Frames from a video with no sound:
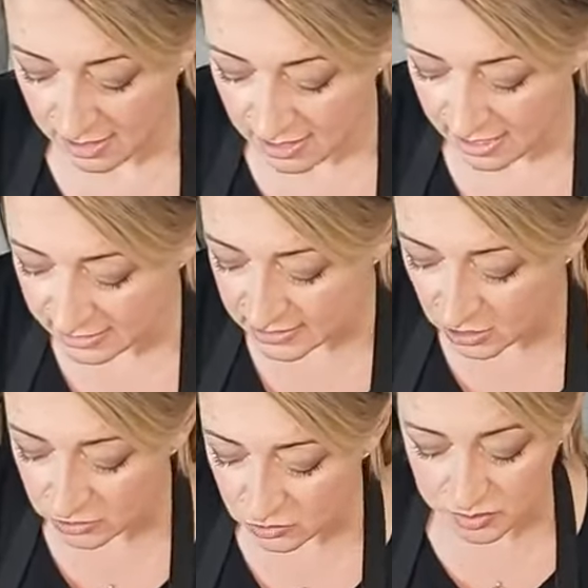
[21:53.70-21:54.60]
And it's
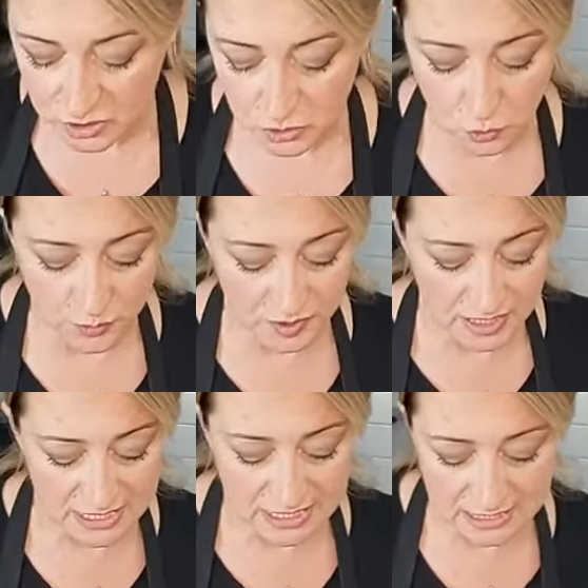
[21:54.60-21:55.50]
going to be super
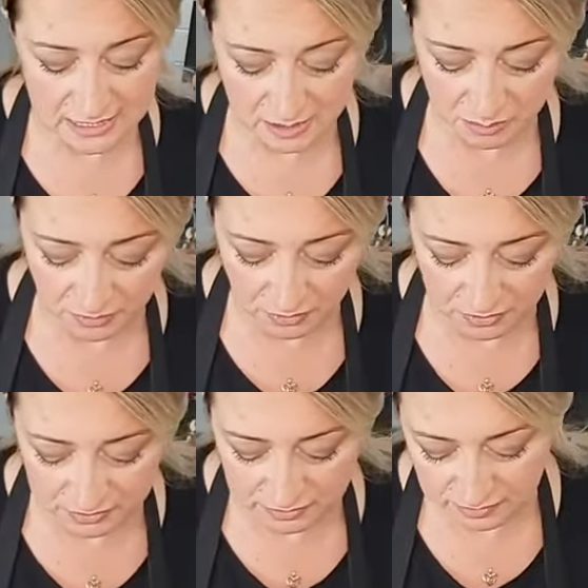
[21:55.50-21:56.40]
easy and
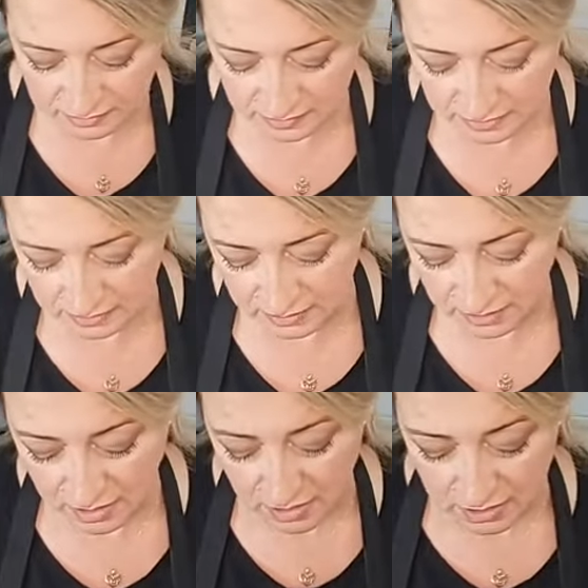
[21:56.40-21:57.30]
simple.
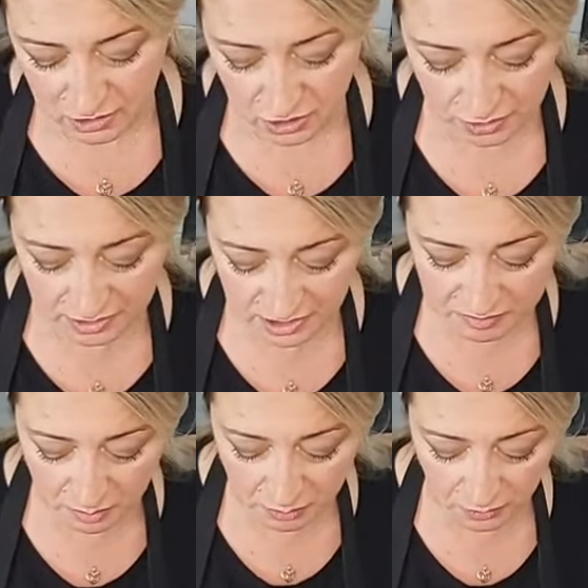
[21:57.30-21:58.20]
Don't keep
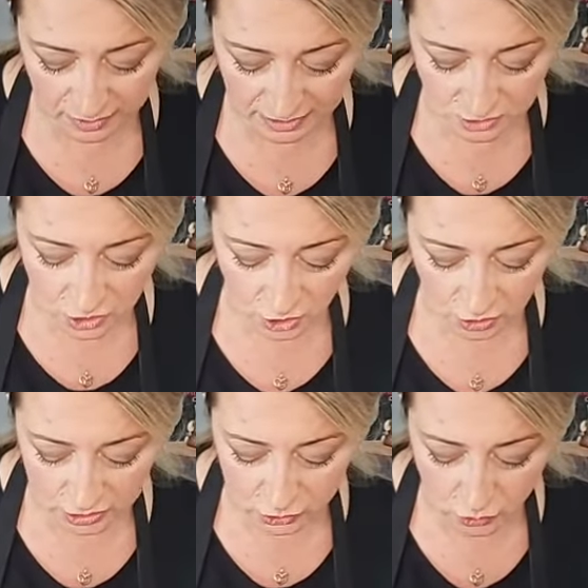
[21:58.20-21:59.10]
the bowl in the
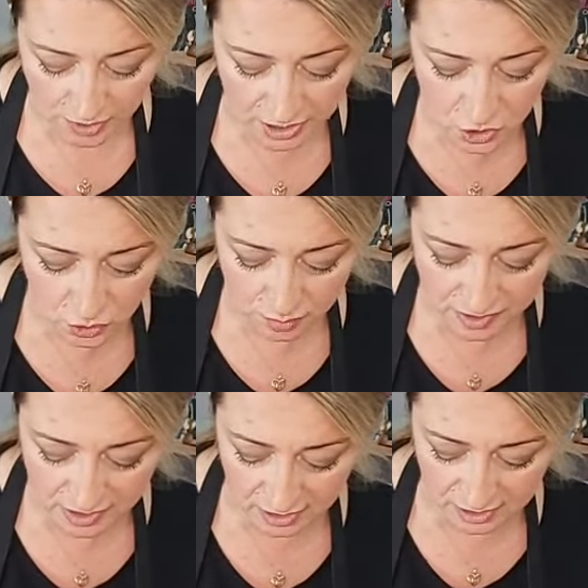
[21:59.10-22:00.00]
chocolate too much
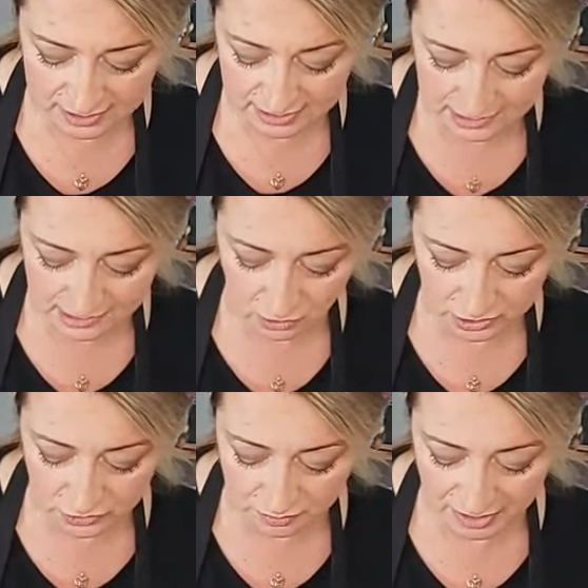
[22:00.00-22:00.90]
because it's going
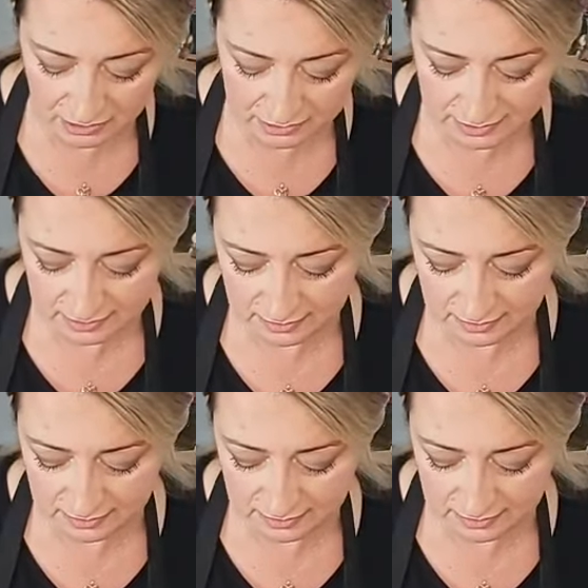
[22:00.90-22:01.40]
to melt.